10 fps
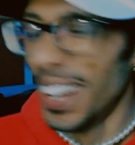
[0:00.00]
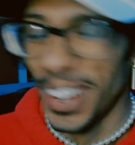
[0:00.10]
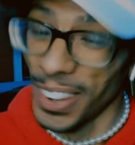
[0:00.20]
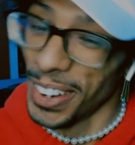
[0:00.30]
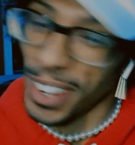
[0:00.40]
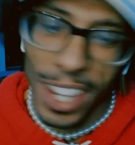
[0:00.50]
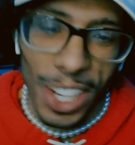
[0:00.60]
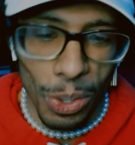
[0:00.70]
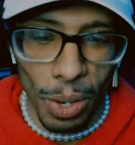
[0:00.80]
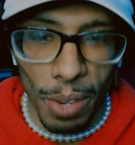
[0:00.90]
oh,
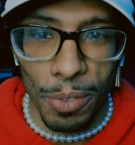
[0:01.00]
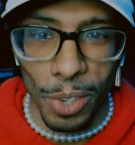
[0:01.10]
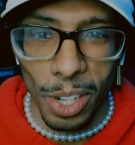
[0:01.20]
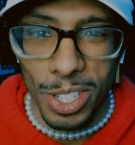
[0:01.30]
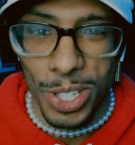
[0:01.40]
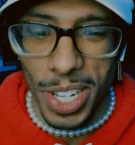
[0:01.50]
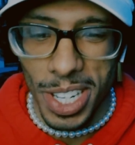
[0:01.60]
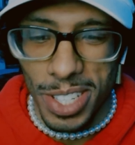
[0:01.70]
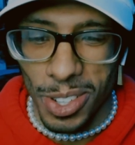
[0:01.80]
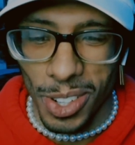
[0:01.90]
you went for a
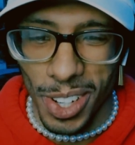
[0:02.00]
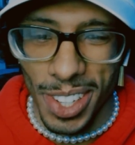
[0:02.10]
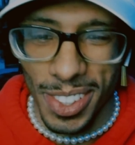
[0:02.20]
treat, Zoro.